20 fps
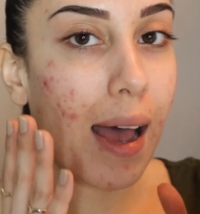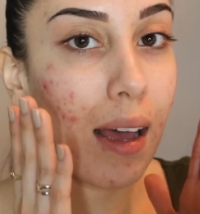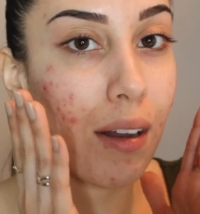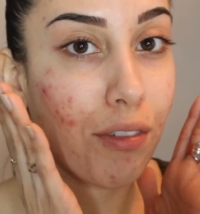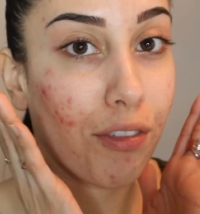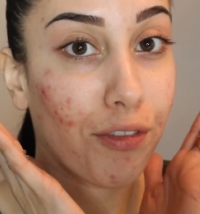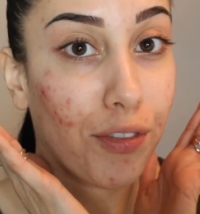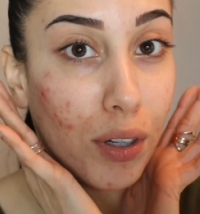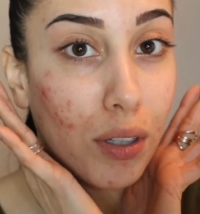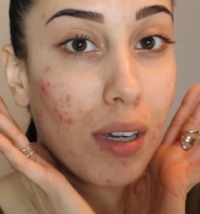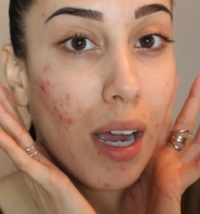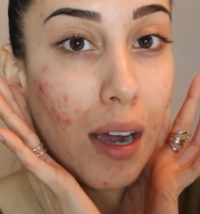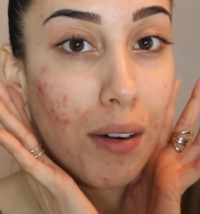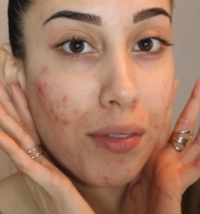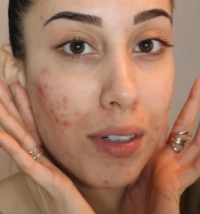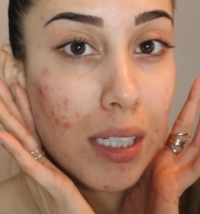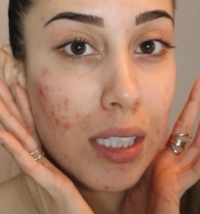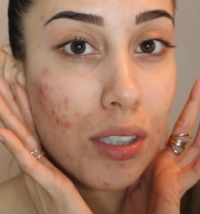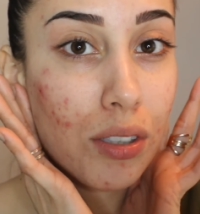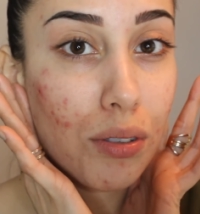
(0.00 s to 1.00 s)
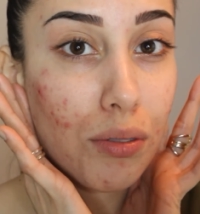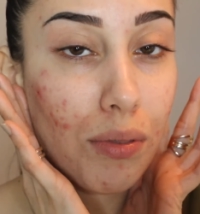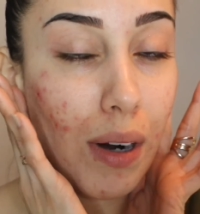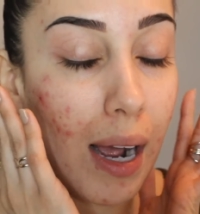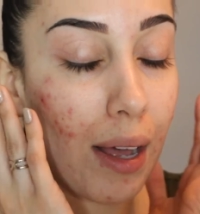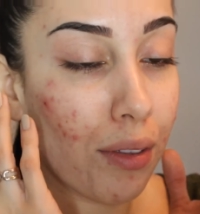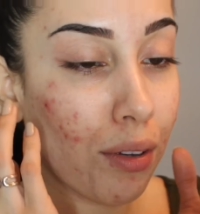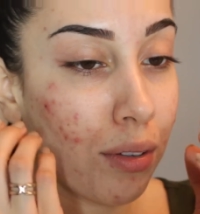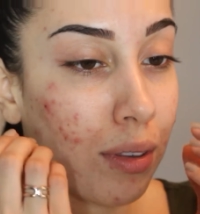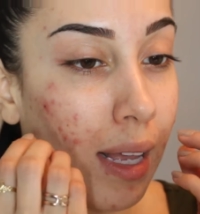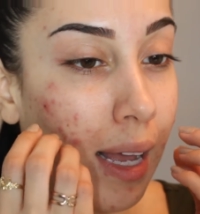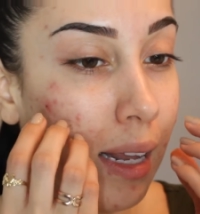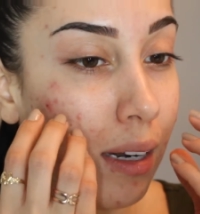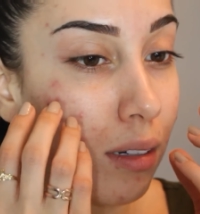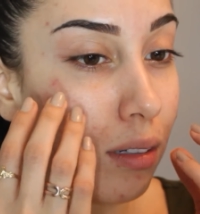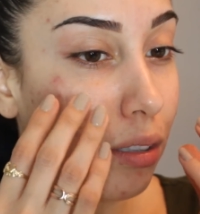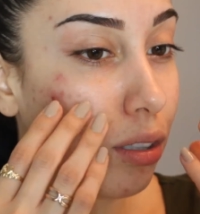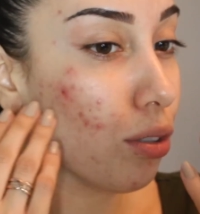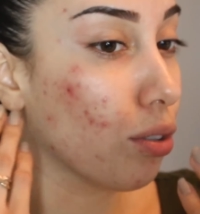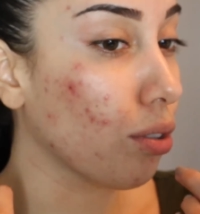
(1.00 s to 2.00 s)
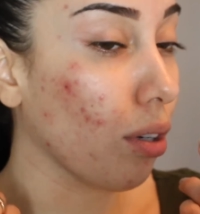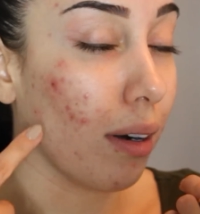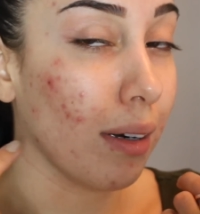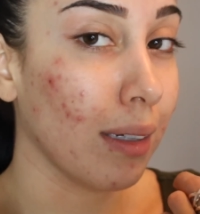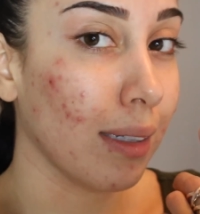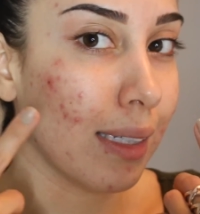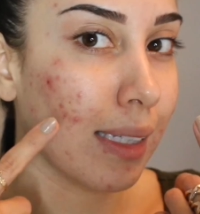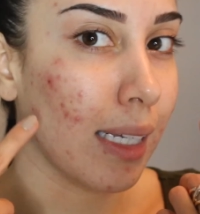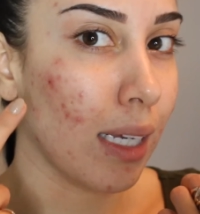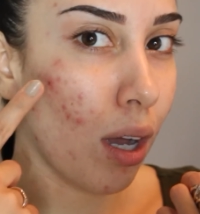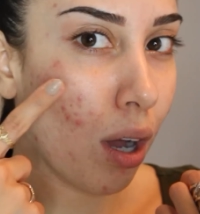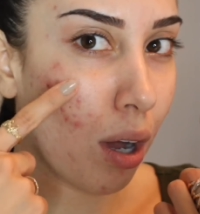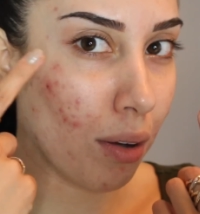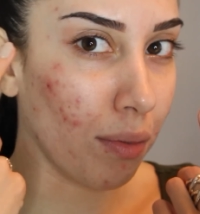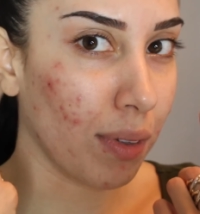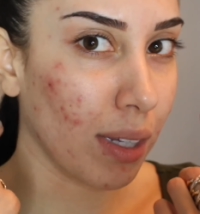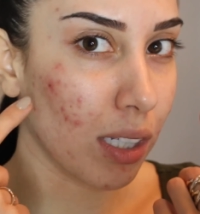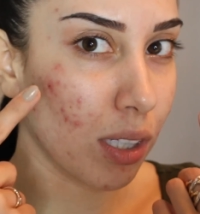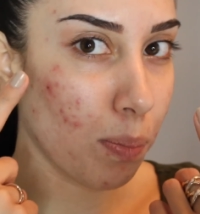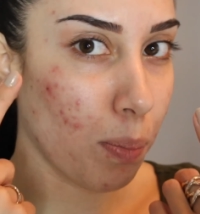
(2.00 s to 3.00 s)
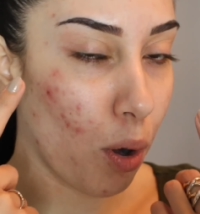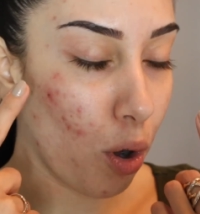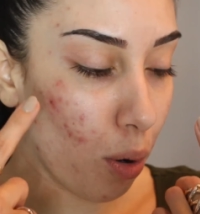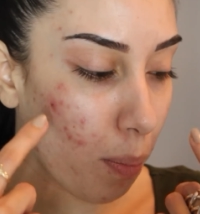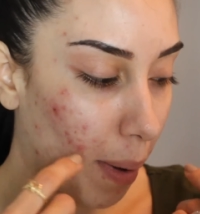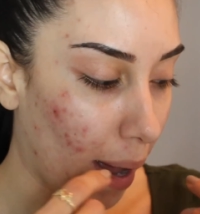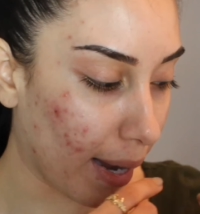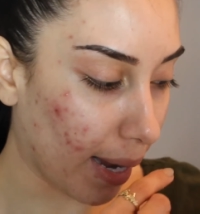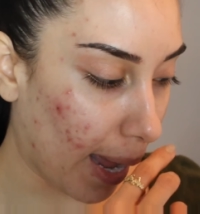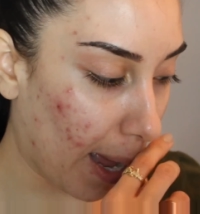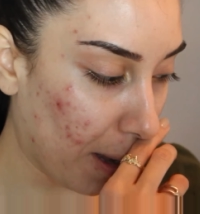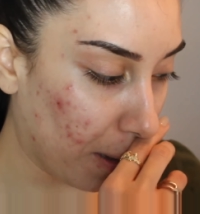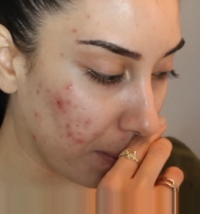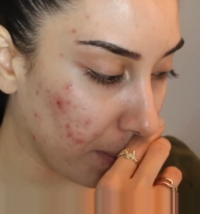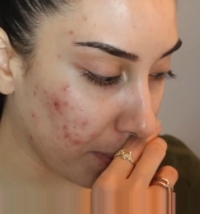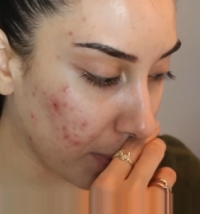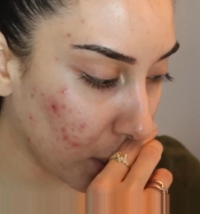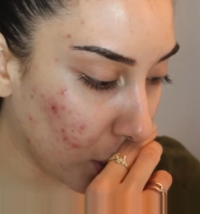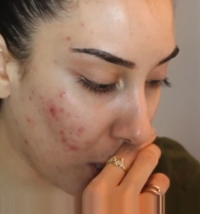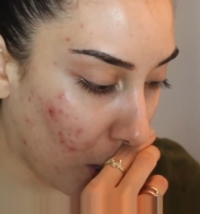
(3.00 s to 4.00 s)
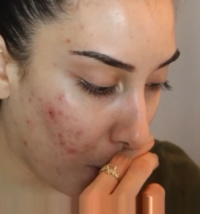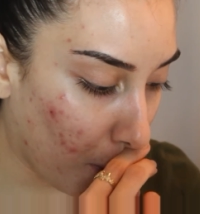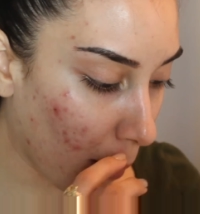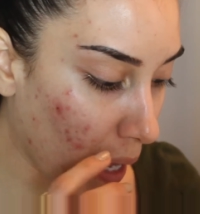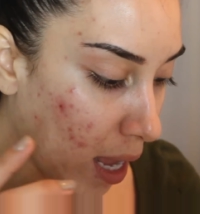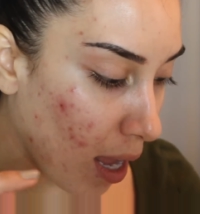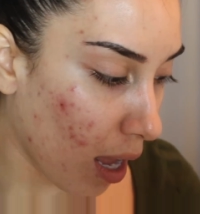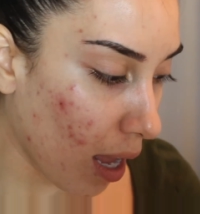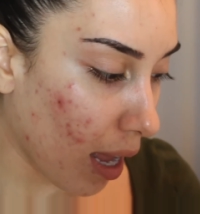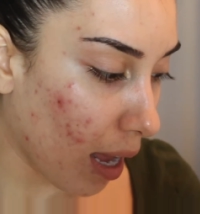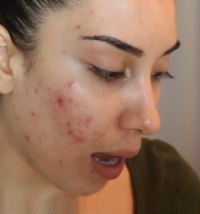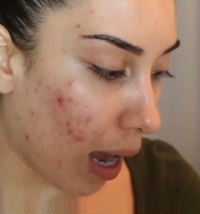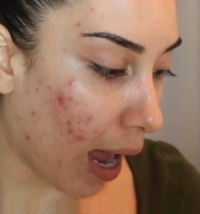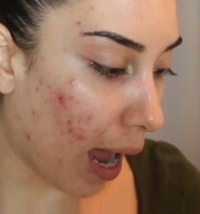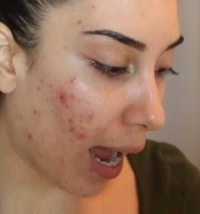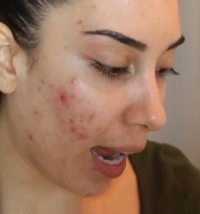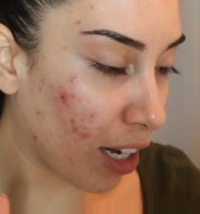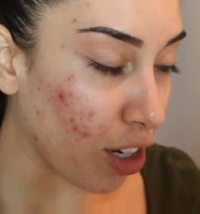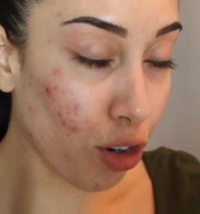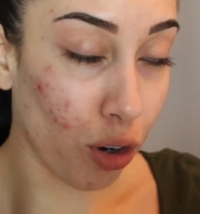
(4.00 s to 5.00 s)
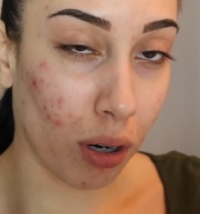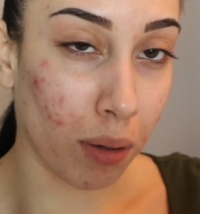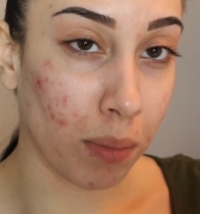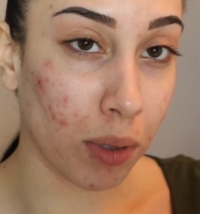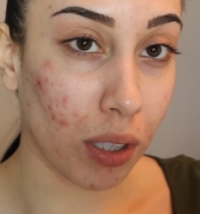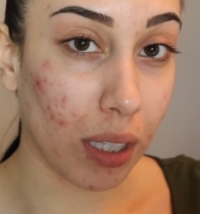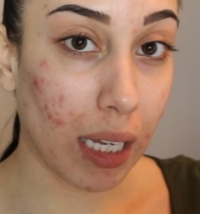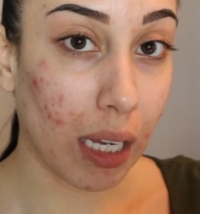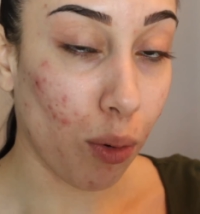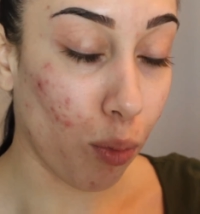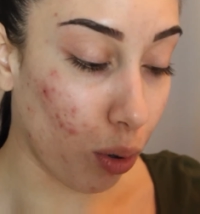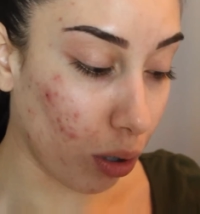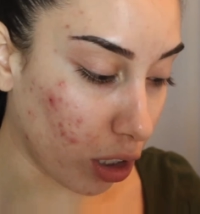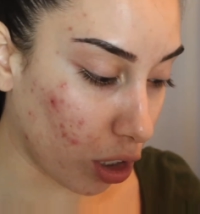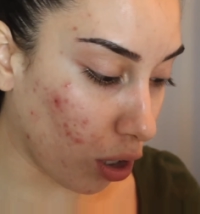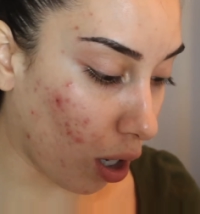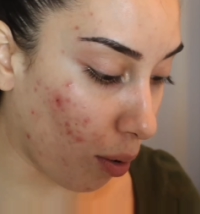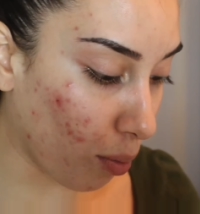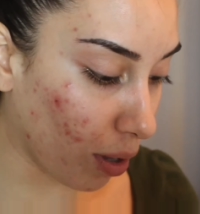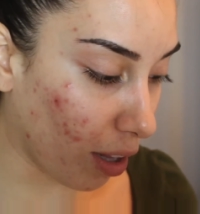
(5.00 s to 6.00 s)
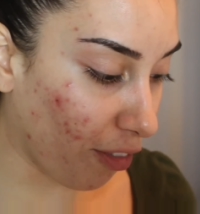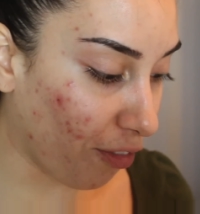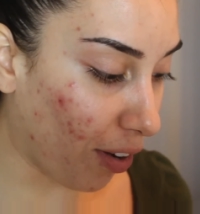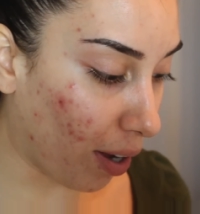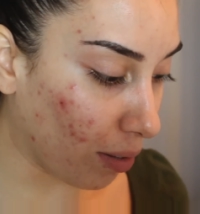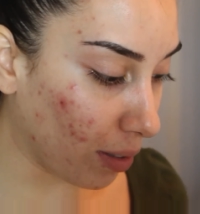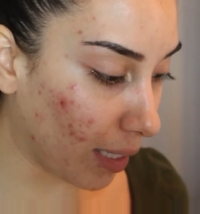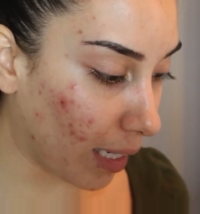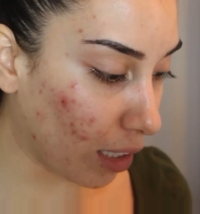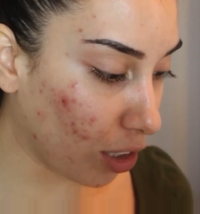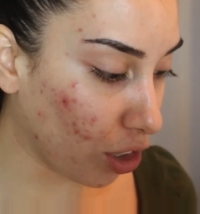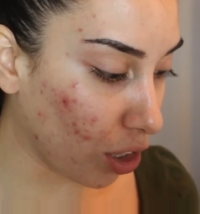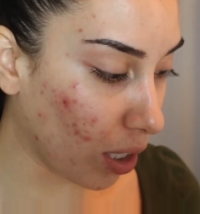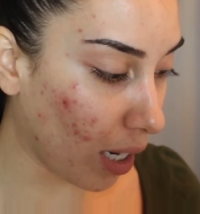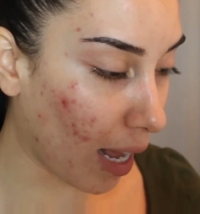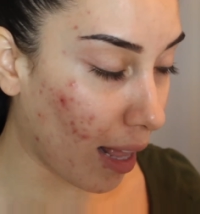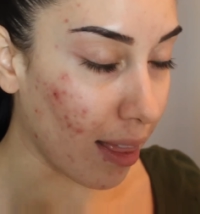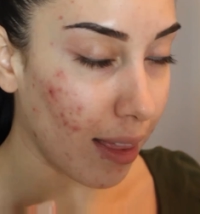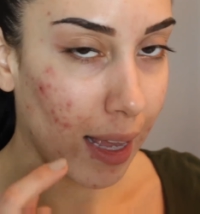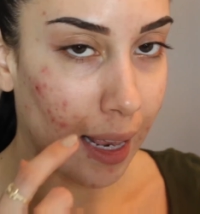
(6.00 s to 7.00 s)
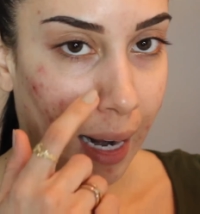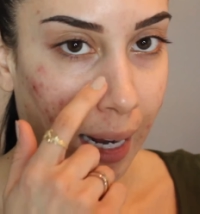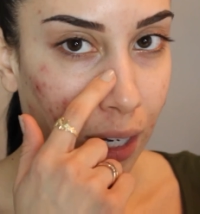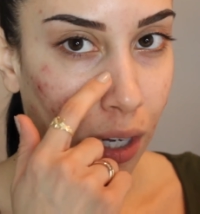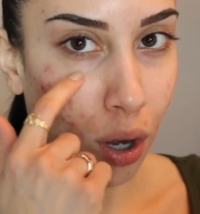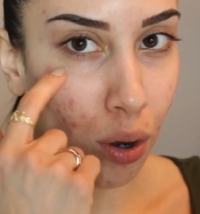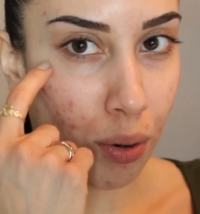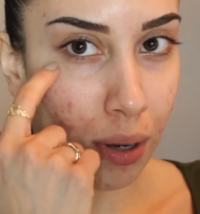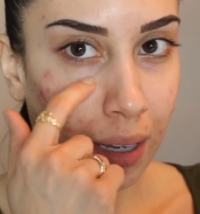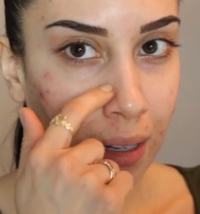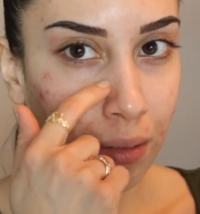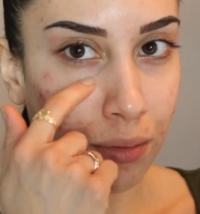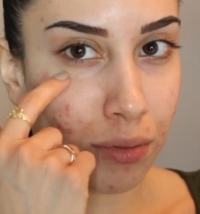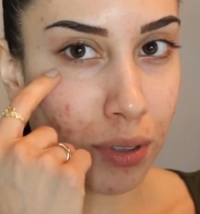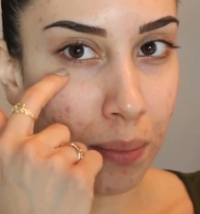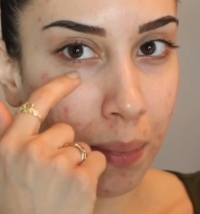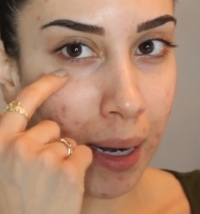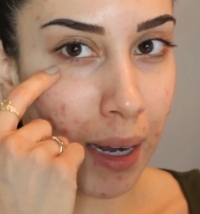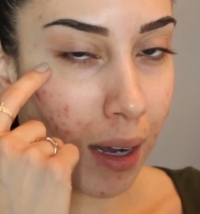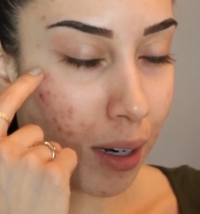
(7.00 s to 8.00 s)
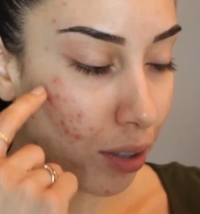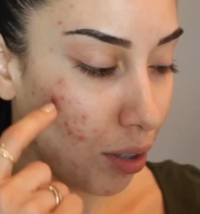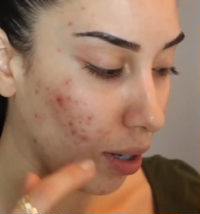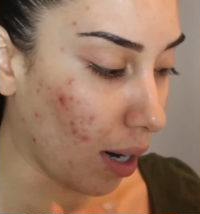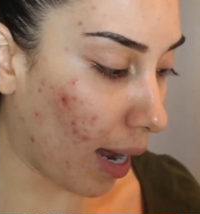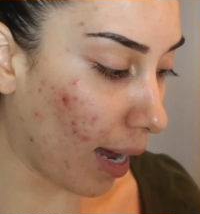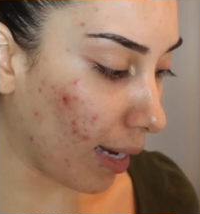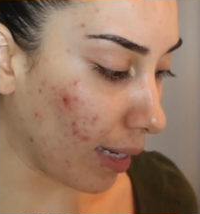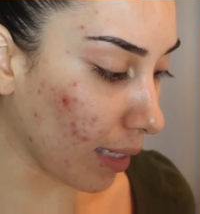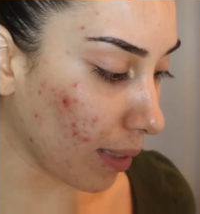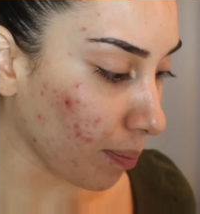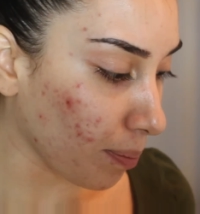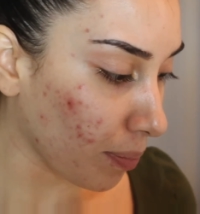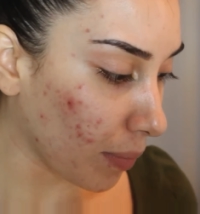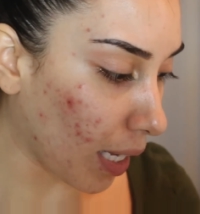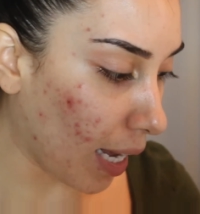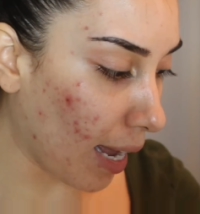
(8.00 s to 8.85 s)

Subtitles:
and full coverage rather than you starting to see all of this poke back out. So I normally will start with the foundation and then I go in for my under eyes.